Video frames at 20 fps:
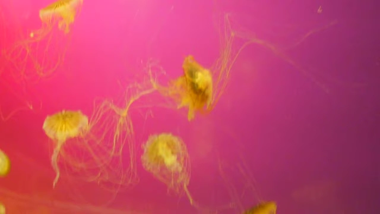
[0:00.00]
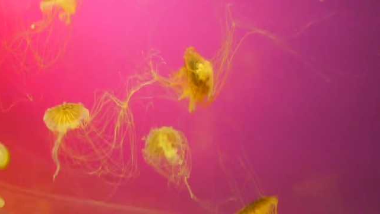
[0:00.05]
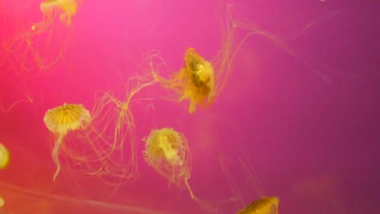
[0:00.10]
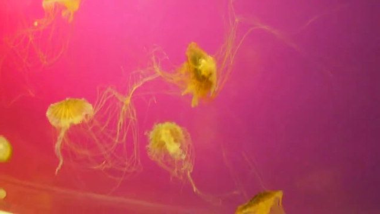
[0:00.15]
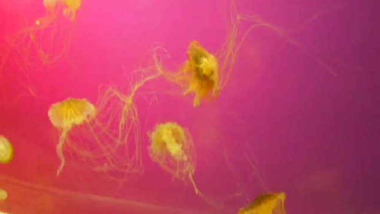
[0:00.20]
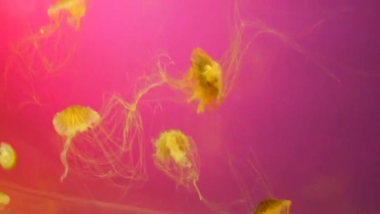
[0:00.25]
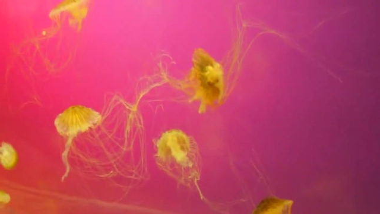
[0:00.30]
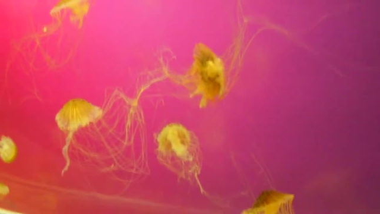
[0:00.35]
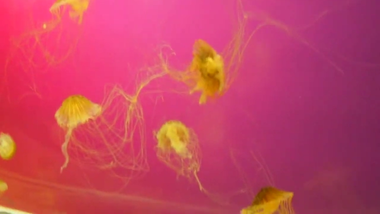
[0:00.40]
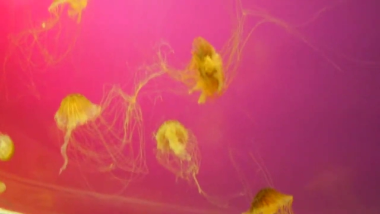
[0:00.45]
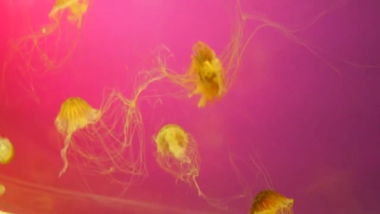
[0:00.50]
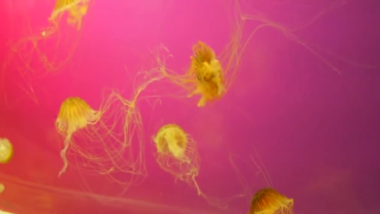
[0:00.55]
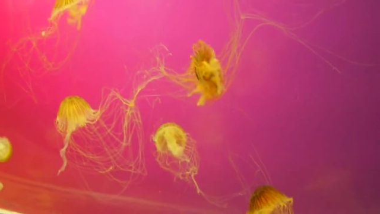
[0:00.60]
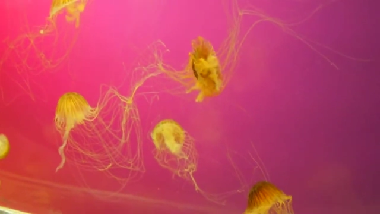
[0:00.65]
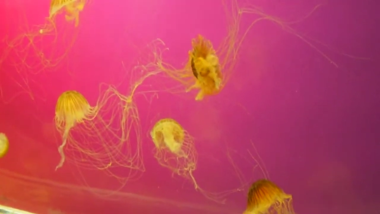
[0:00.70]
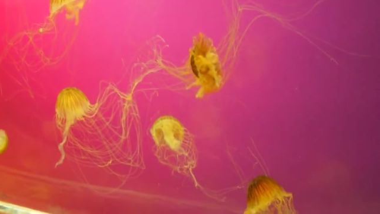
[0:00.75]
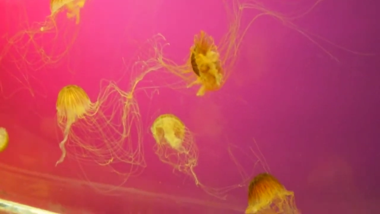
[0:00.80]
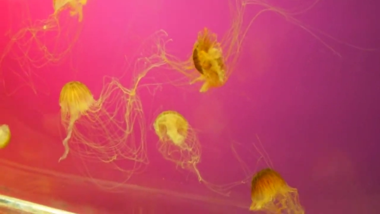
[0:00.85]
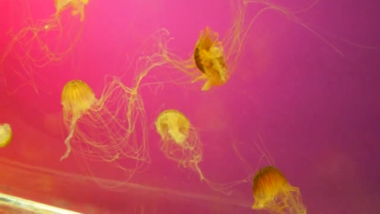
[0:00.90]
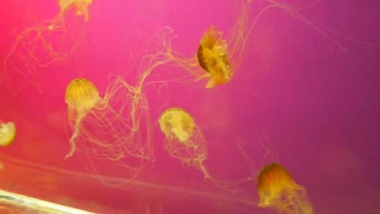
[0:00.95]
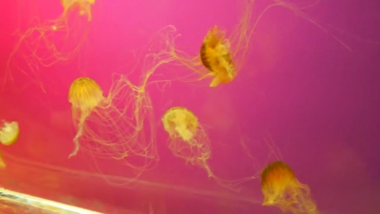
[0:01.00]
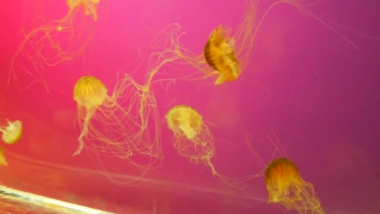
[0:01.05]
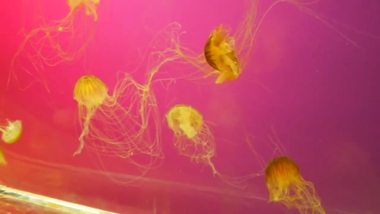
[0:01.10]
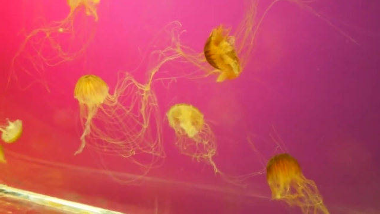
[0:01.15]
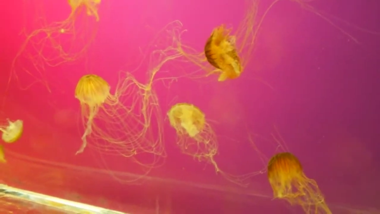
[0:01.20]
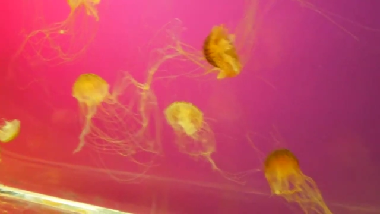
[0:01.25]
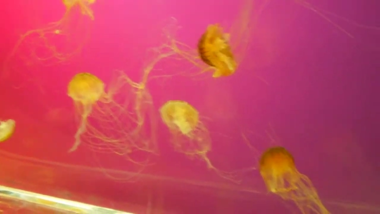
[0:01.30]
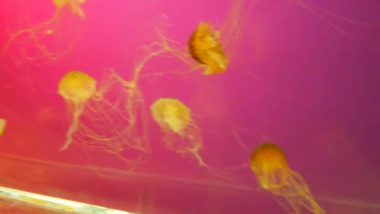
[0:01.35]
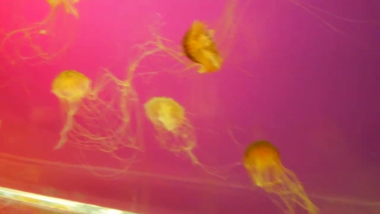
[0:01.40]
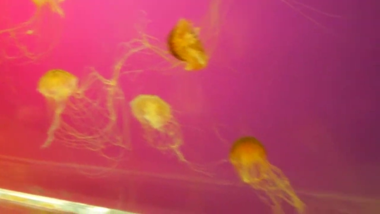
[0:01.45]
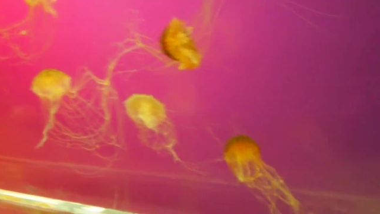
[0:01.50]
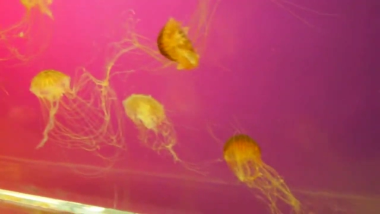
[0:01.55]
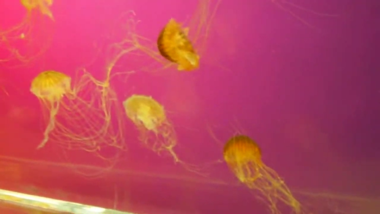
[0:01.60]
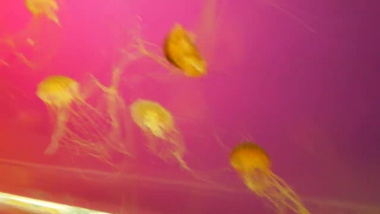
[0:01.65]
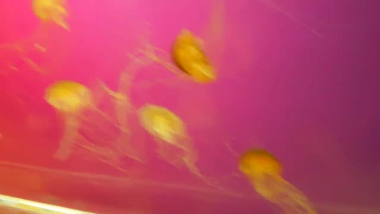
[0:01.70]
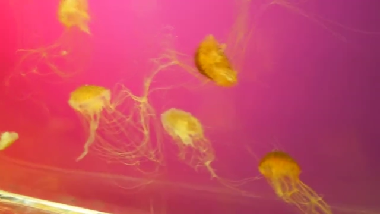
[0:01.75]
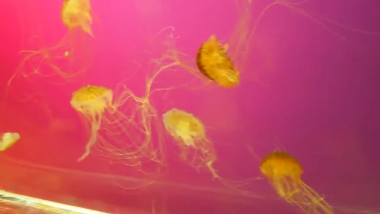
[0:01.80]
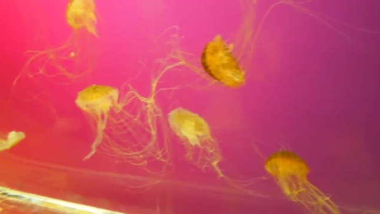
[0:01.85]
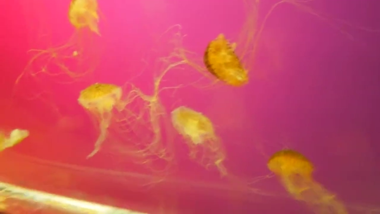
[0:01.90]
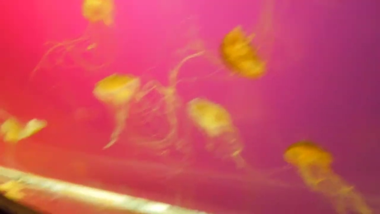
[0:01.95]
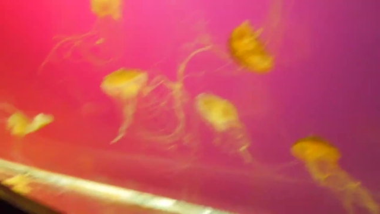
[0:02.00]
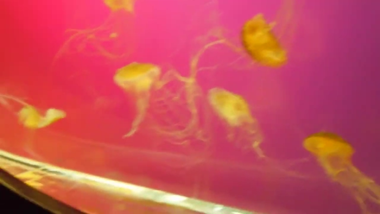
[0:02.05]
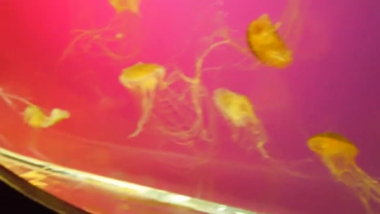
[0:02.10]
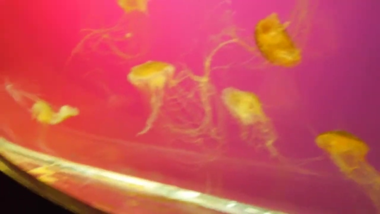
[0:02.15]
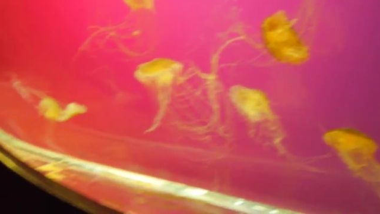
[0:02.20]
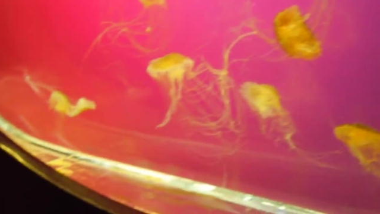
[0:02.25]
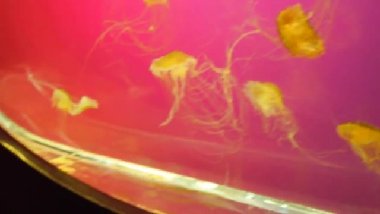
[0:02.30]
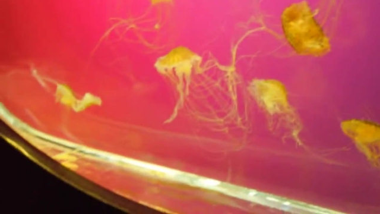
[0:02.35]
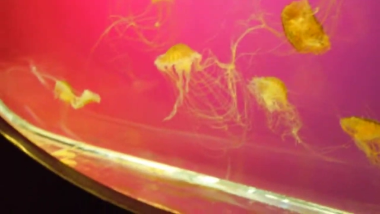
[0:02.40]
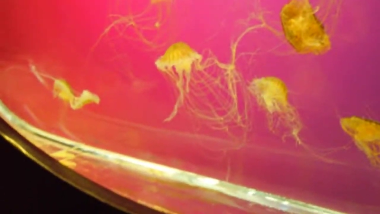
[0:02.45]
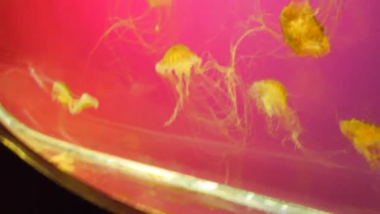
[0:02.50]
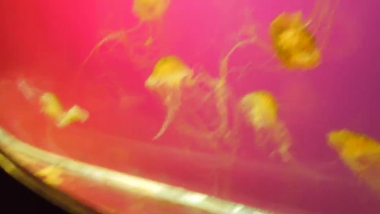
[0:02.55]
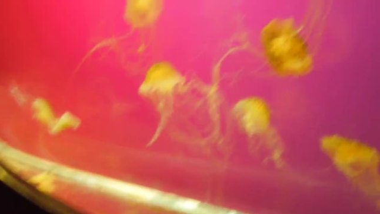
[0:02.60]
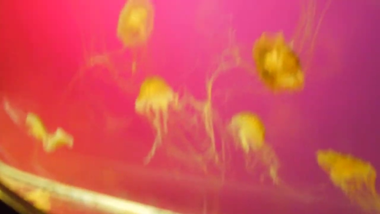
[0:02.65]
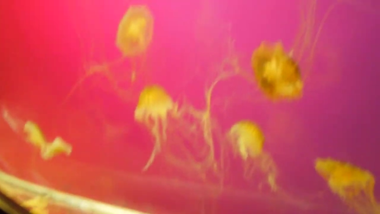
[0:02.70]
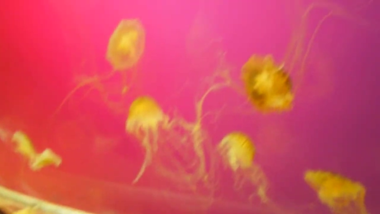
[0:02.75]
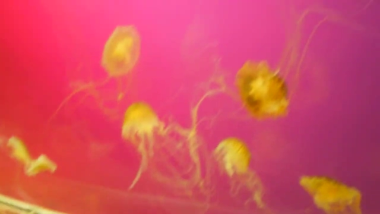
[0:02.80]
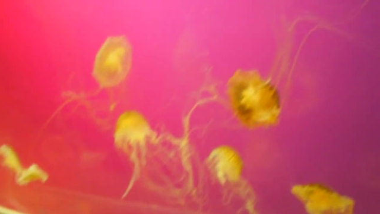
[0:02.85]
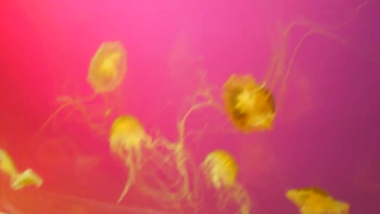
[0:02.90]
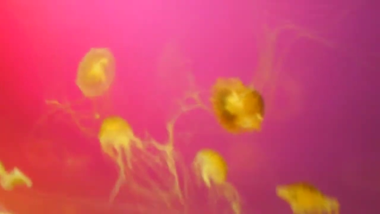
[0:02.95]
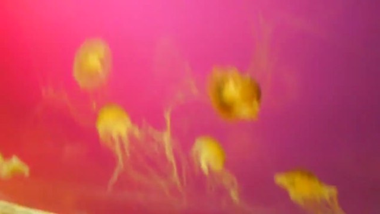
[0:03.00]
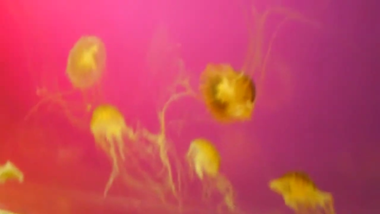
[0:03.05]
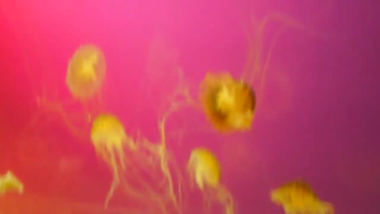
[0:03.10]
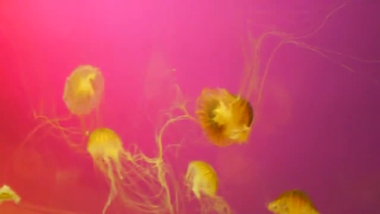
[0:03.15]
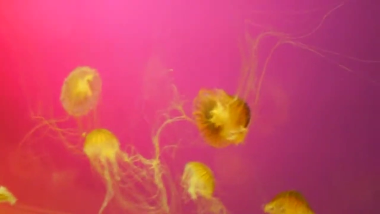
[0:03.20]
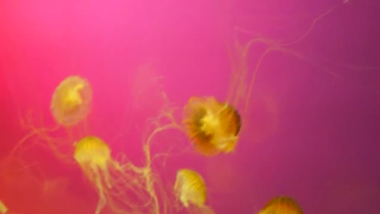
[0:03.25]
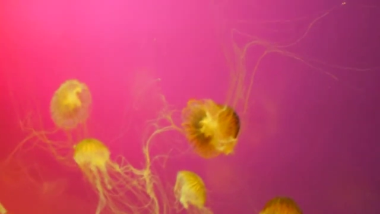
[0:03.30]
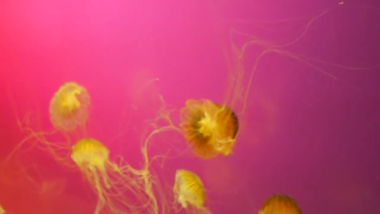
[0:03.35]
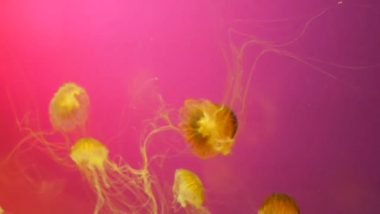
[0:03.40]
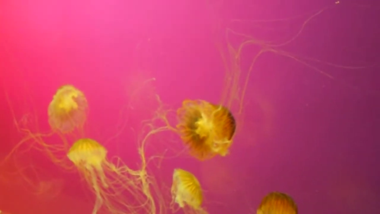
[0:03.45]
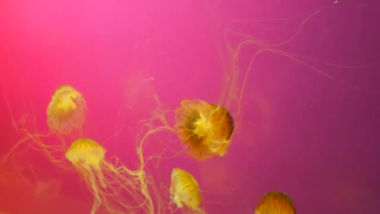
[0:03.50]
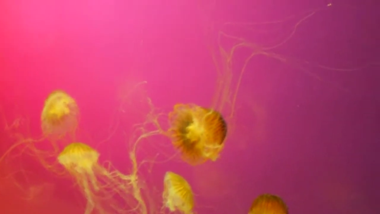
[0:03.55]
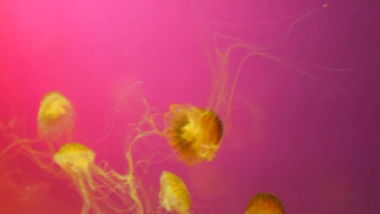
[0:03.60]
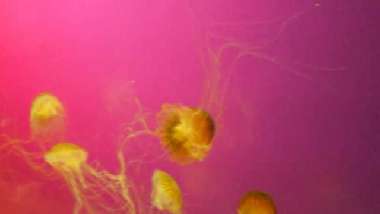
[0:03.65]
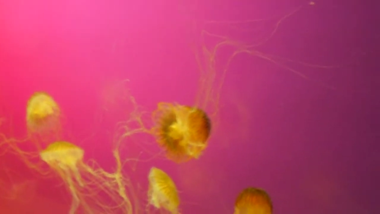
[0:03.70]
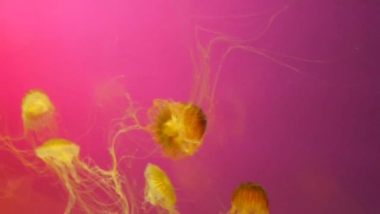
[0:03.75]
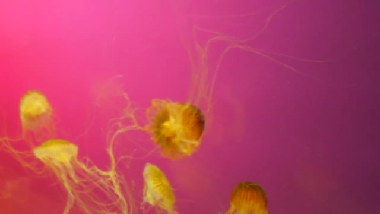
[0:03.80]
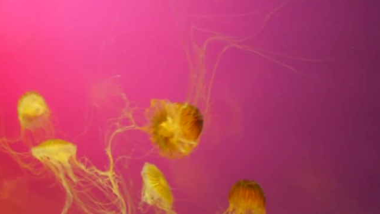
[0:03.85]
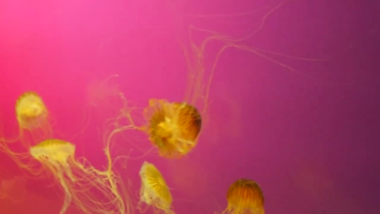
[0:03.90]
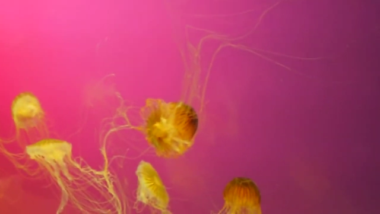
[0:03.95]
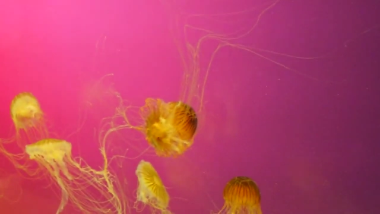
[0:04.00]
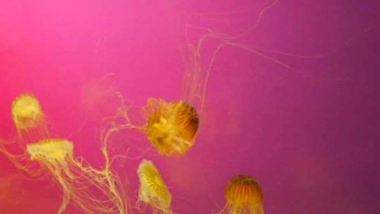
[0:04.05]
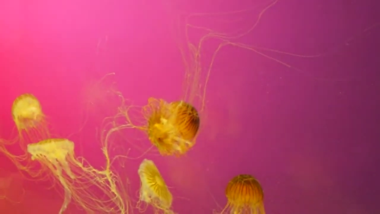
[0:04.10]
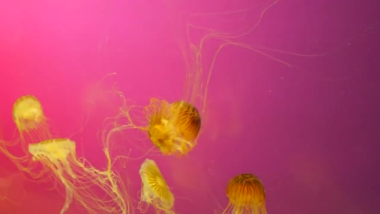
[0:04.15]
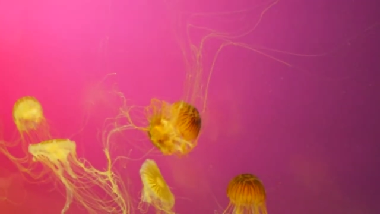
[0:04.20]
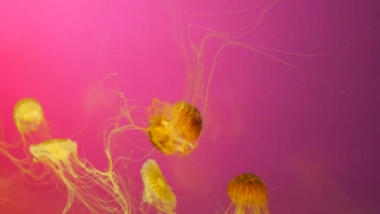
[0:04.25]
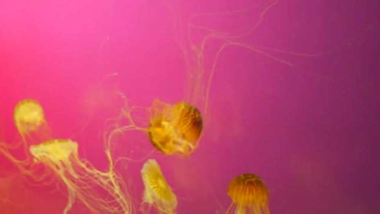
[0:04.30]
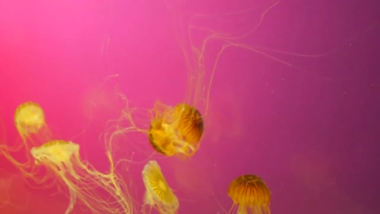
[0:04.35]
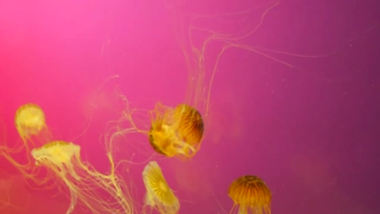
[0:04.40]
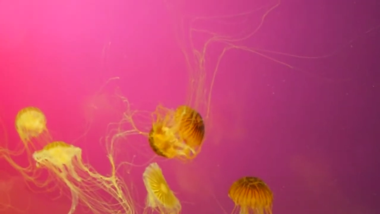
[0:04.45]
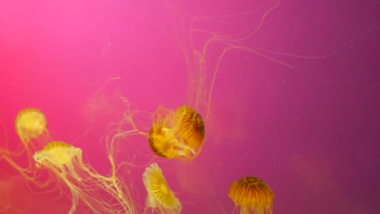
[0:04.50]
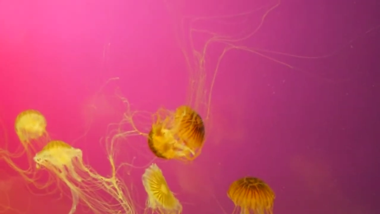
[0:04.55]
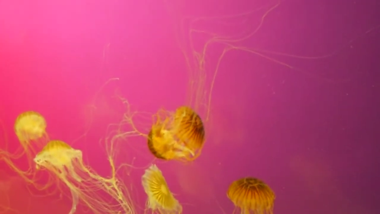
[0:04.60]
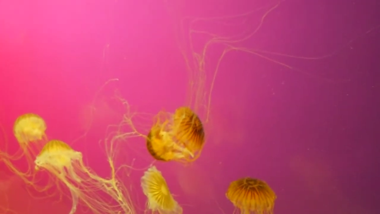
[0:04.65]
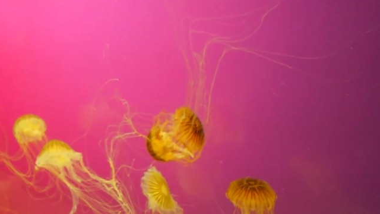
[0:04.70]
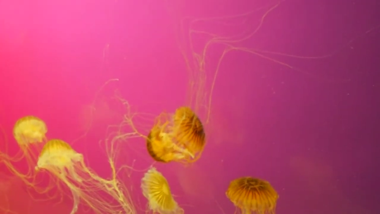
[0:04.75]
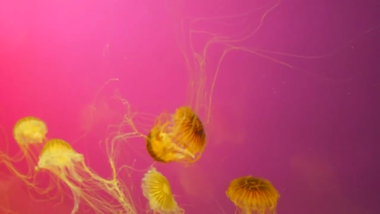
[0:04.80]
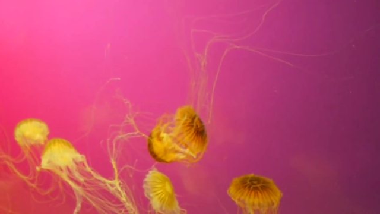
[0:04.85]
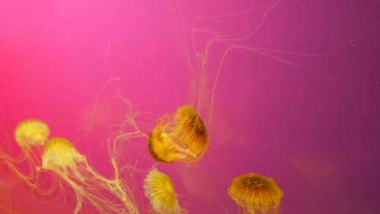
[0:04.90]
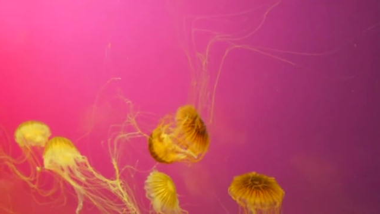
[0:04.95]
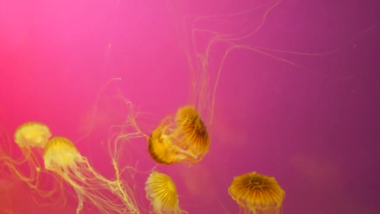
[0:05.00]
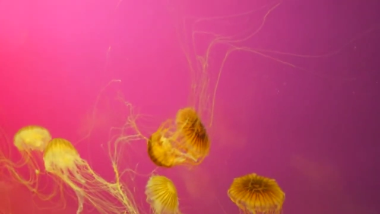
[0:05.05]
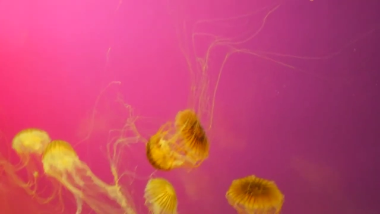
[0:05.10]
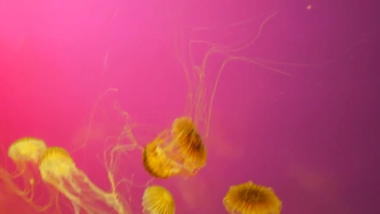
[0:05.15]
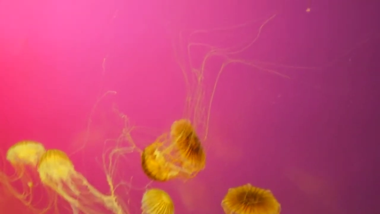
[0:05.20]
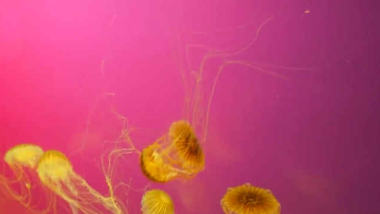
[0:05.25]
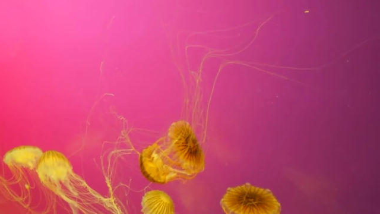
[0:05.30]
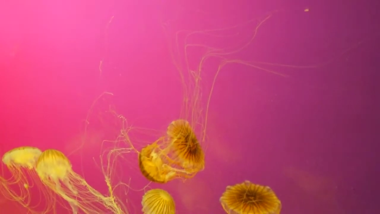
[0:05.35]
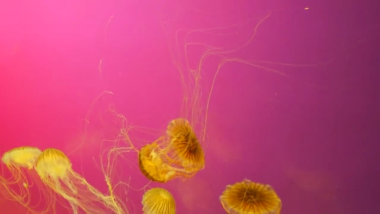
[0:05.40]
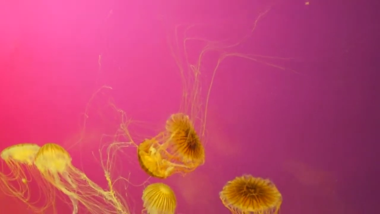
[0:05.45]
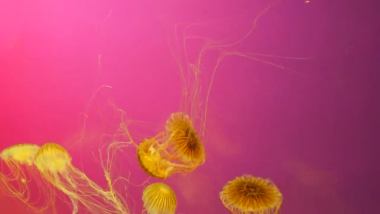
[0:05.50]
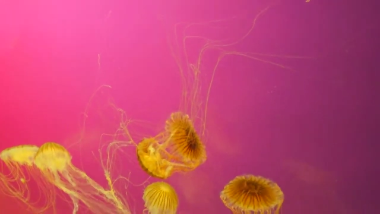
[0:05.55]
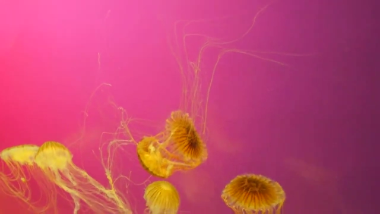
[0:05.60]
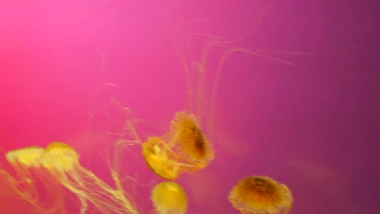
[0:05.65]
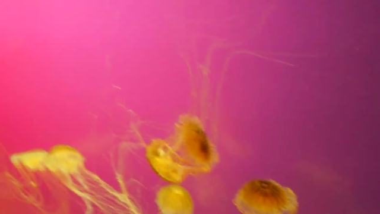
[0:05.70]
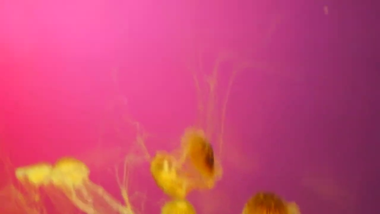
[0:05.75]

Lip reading: Nobody's mouth can be seen.